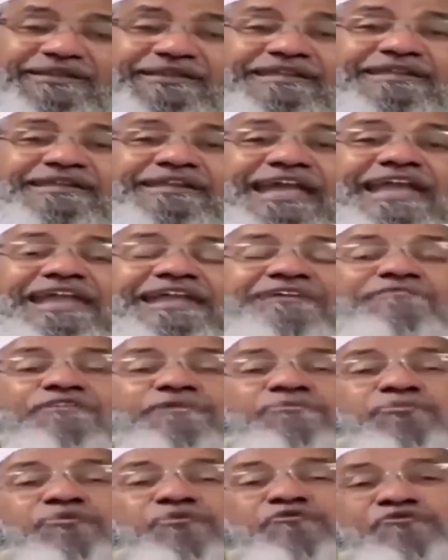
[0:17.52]
can even
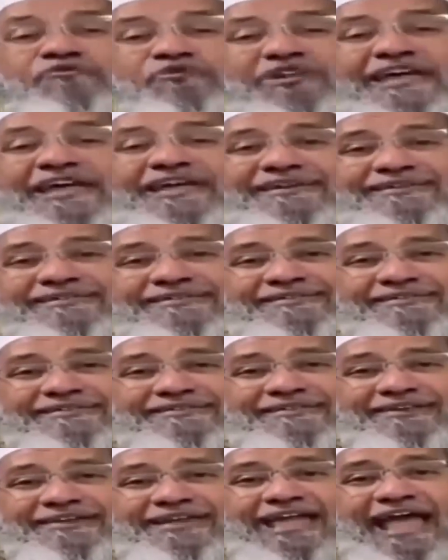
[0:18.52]
prove today.
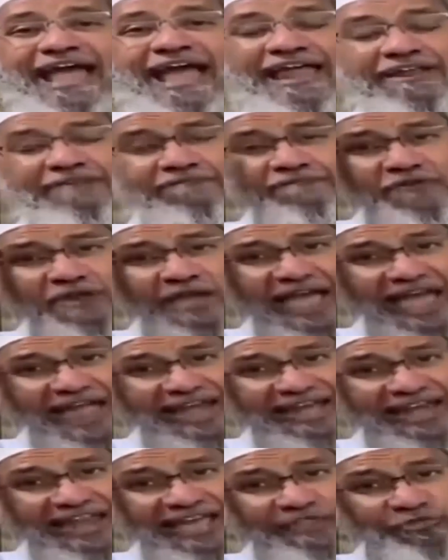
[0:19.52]
And if we
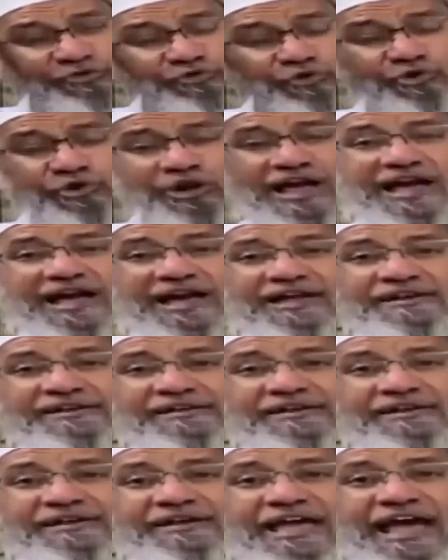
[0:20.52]
analyze, Quran
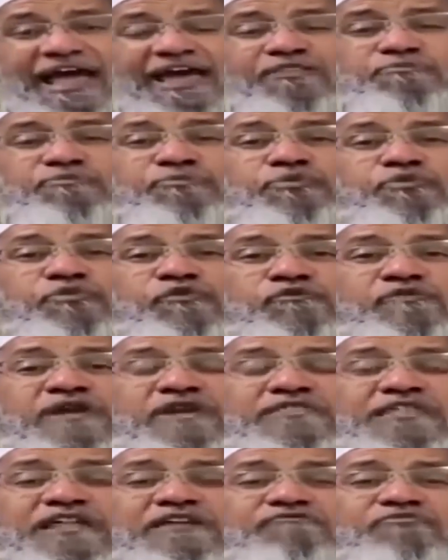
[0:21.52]
has proved
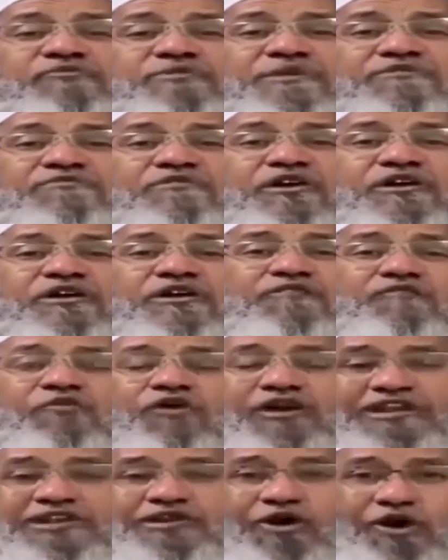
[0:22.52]
itself with the word of
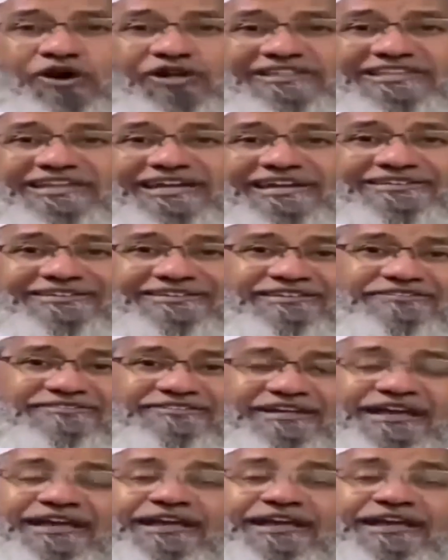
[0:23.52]
God in all the ages.